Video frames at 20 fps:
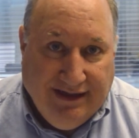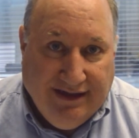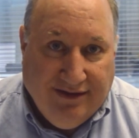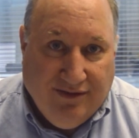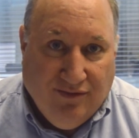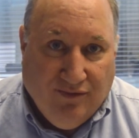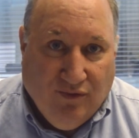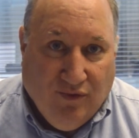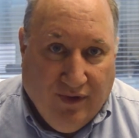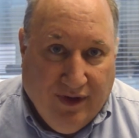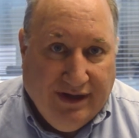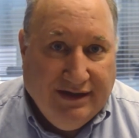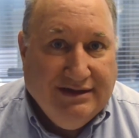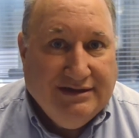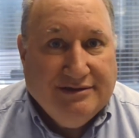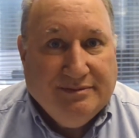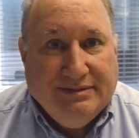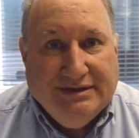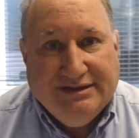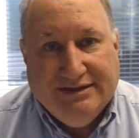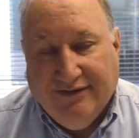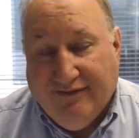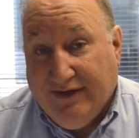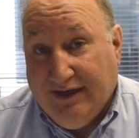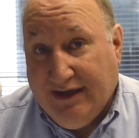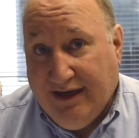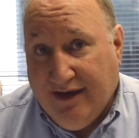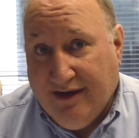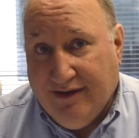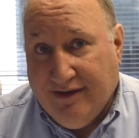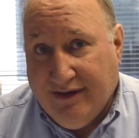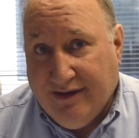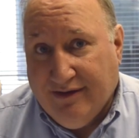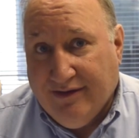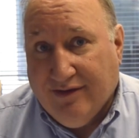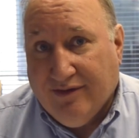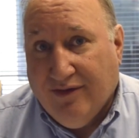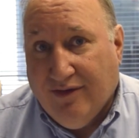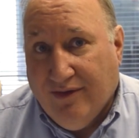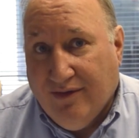in one specific
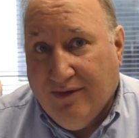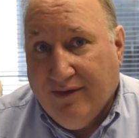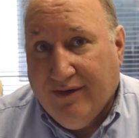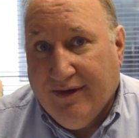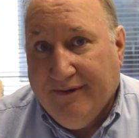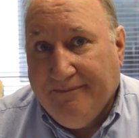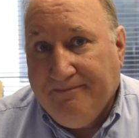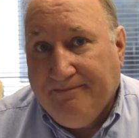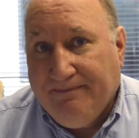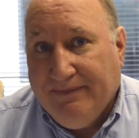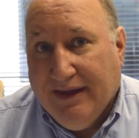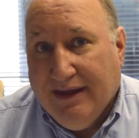carrier, or